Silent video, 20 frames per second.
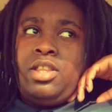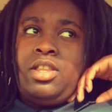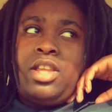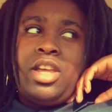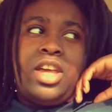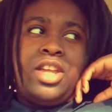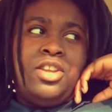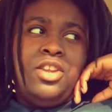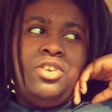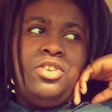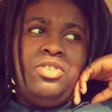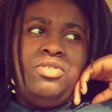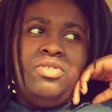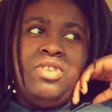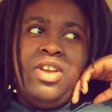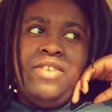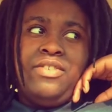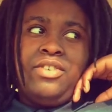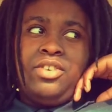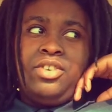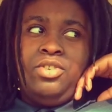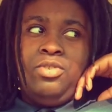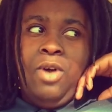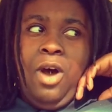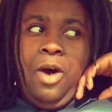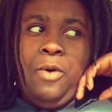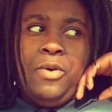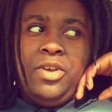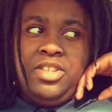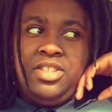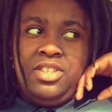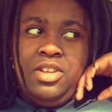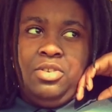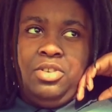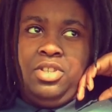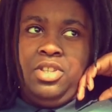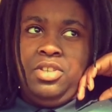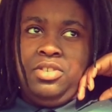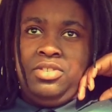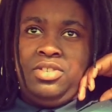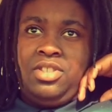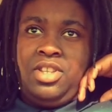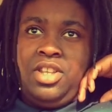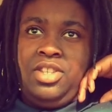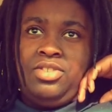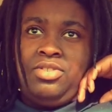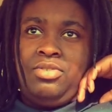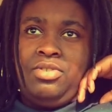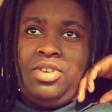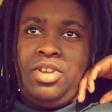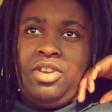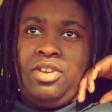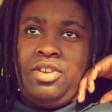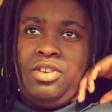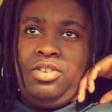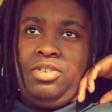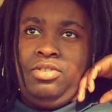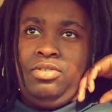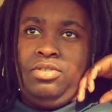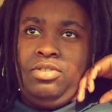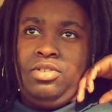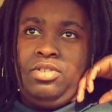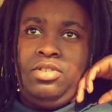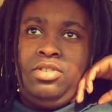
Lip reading: like, I know you always know that those things are in there. And